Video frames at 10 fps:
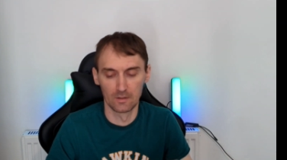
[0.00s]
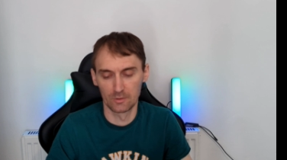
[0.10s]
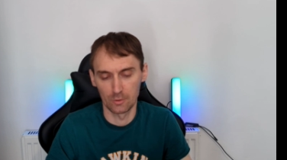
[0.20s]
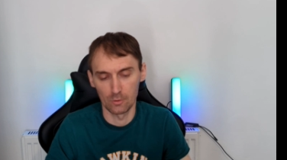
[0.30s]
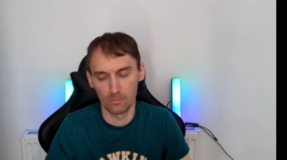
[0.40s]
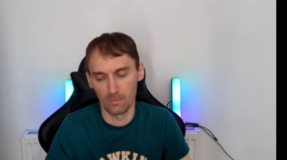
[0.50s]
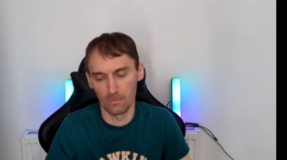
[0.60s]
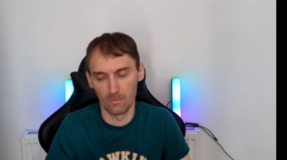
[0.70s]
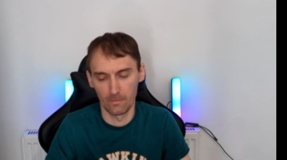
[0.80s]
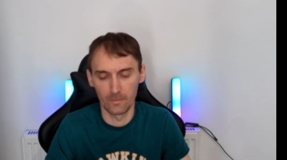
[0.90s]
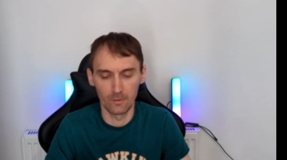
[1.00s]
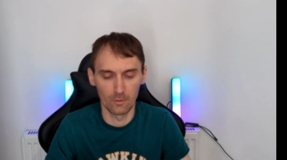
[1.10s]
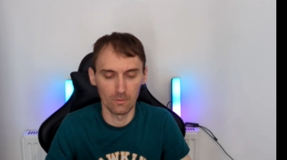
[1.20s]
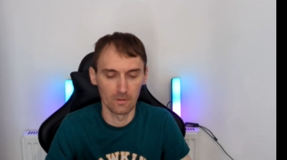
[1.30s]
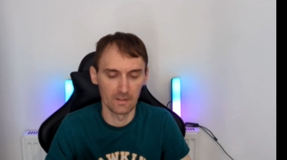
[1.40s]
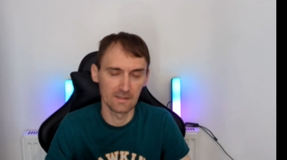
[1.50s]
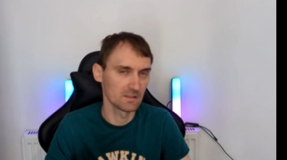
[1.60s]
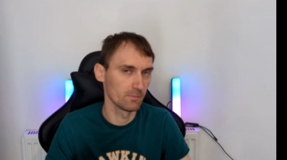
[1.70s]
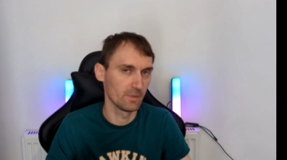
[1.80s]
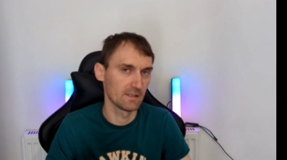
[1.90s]
So you know it
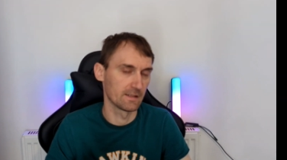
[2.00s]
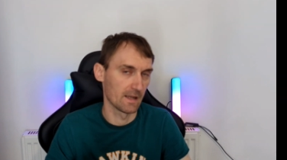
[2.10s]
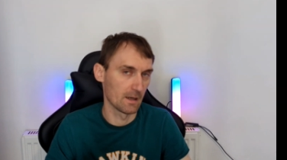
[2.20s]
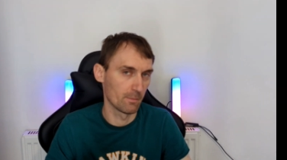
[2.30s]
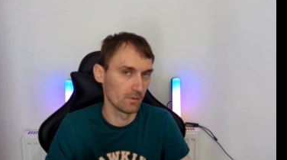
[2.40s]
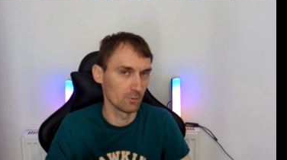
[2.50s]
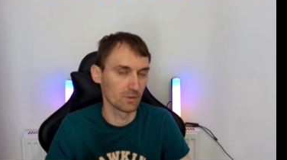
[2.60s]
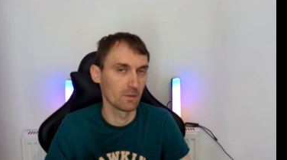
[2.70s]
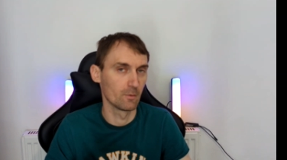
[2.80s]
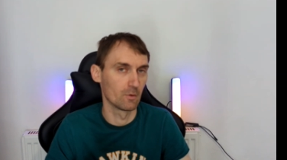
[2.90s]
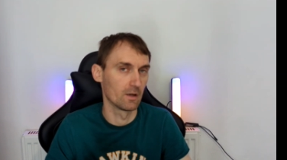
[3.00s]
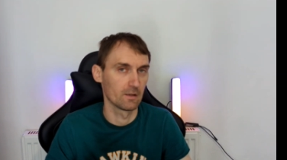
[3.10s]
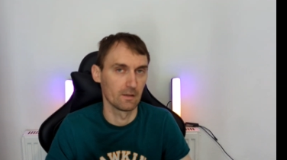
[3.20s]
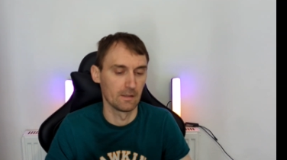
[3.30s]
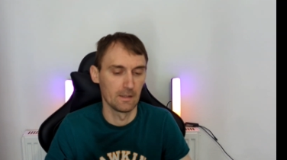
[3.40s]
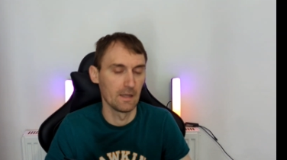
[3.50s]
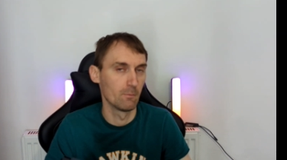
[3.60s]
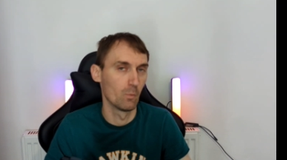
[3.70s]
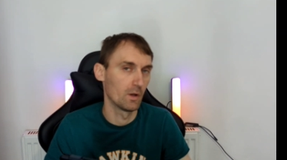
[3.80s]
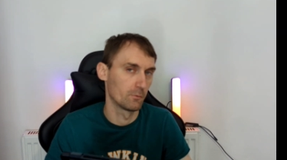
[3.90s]
doesn't beat an Apple, don't get me wrong, an
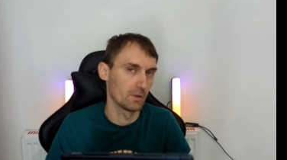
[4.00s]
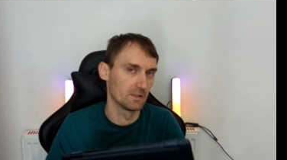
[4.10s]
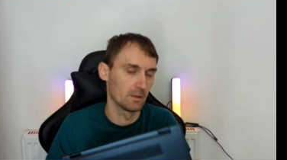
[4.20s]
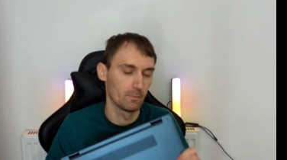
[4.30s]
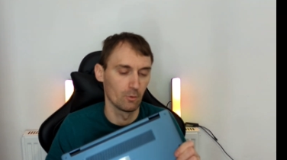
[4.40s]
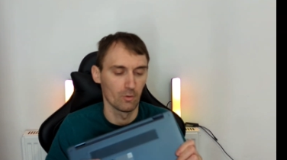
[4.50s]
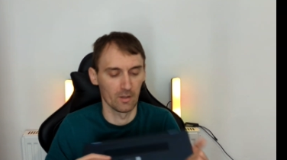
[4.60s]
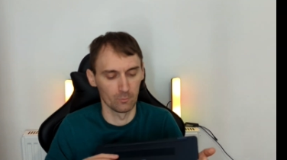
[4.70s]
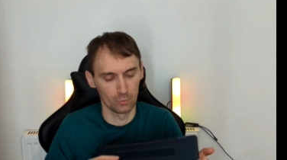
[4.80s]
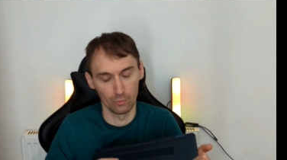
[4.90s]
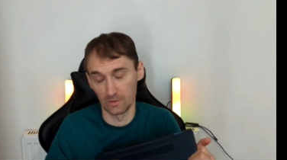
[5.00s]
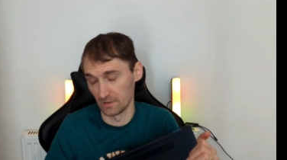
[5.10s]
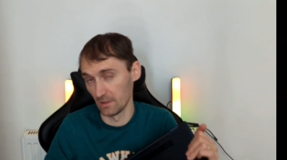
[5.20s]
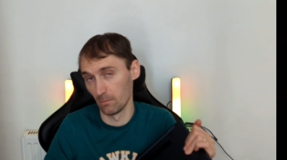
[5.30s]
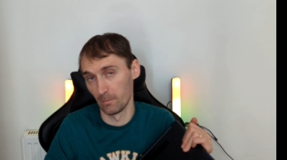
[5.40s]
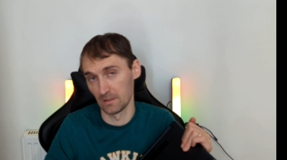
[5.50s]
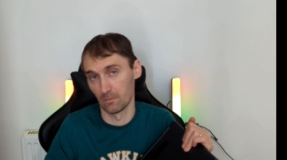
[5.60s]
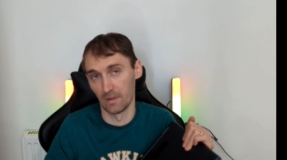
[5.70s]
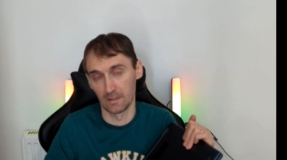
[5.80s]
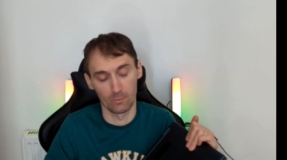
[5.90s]
M1 for example or M2 is still
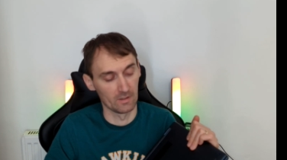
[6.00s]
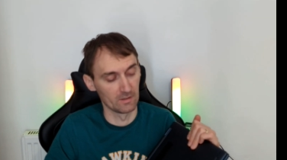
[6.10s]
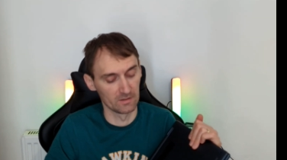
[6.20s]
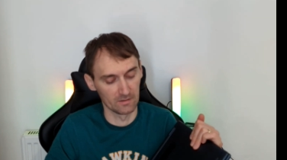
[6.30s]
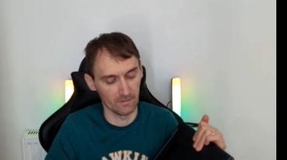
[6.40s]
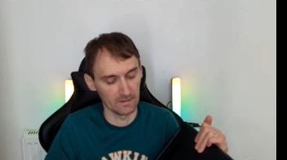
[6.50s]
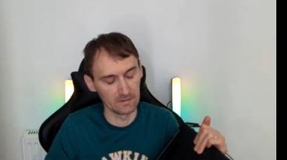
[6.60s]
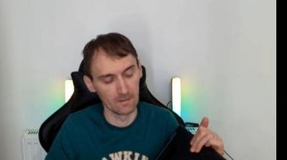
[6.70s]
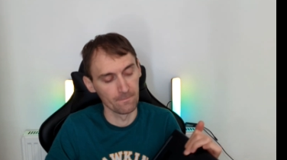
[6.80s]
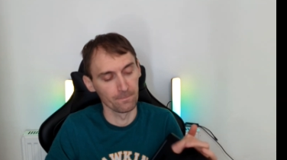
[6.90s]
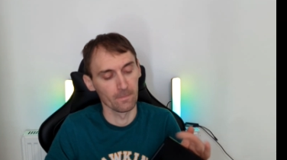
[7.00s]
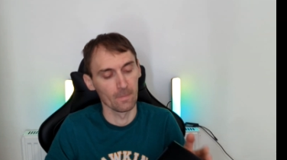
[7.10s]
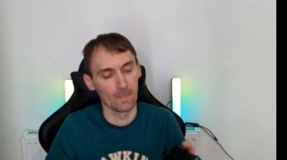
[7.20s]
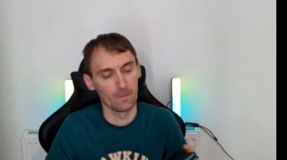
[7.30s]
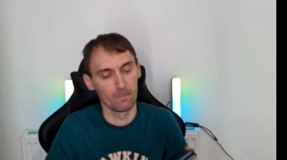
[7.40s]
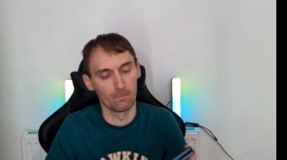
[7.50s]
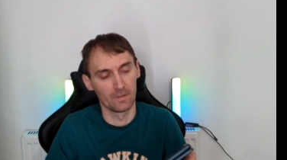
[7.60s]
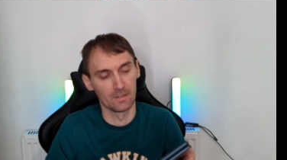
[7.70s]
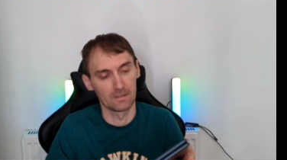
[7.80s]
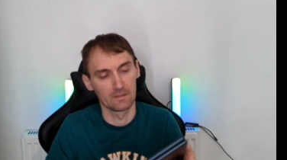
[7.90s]
better battery than this device,
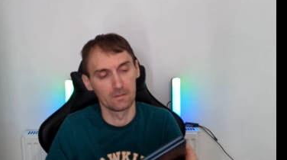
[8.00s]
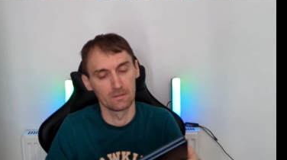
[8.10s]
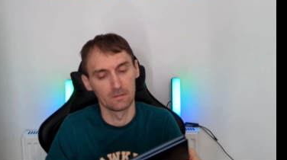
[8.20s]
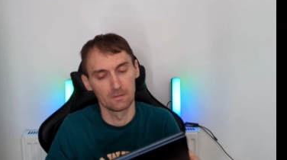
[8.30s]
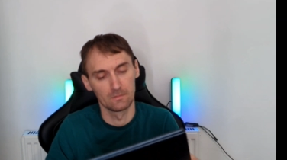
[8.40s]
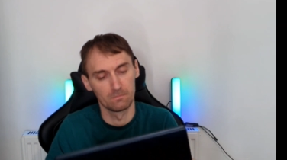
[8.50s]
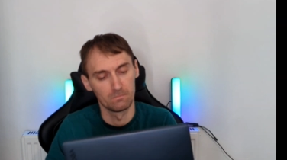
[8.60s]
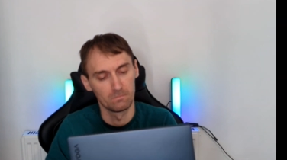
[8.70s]
but uh,